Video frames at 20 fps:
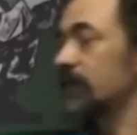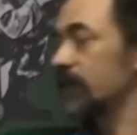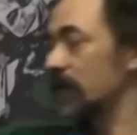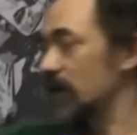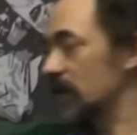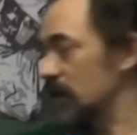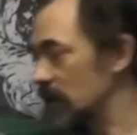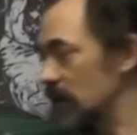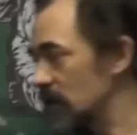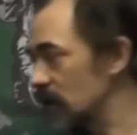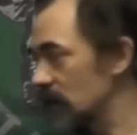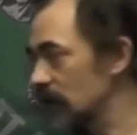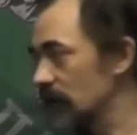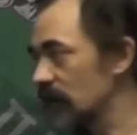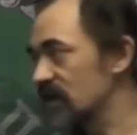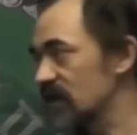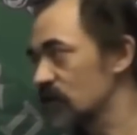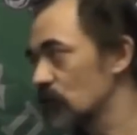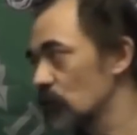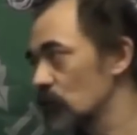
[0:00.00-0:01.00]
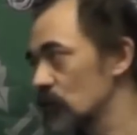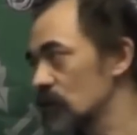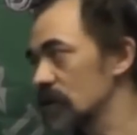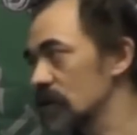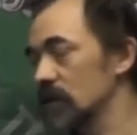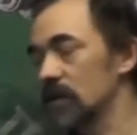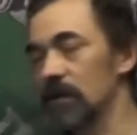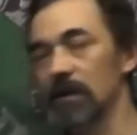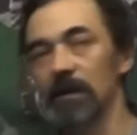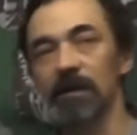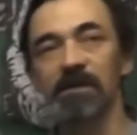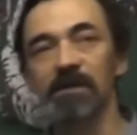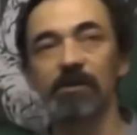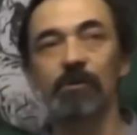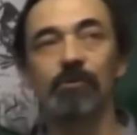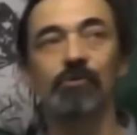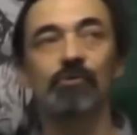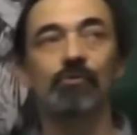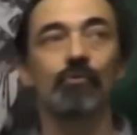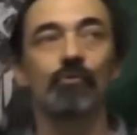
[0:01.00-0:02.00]
by any method
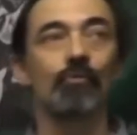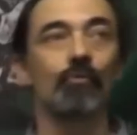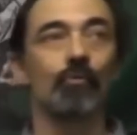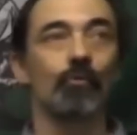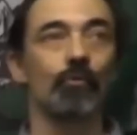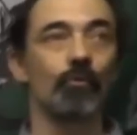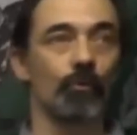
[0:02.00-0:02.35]
conceivable.